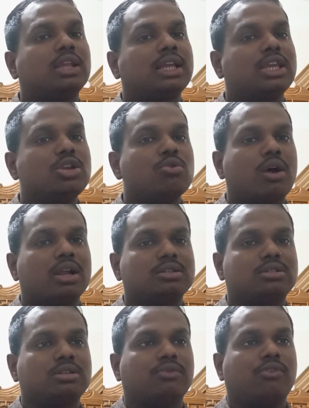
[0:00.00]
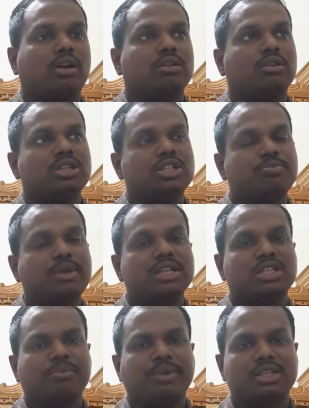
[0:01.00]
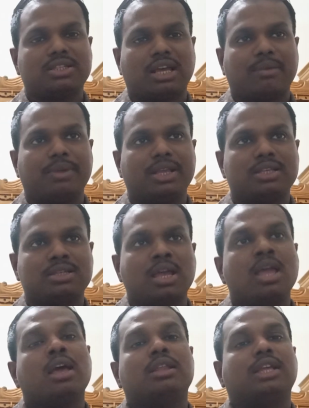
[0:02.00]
the keywords for specific service,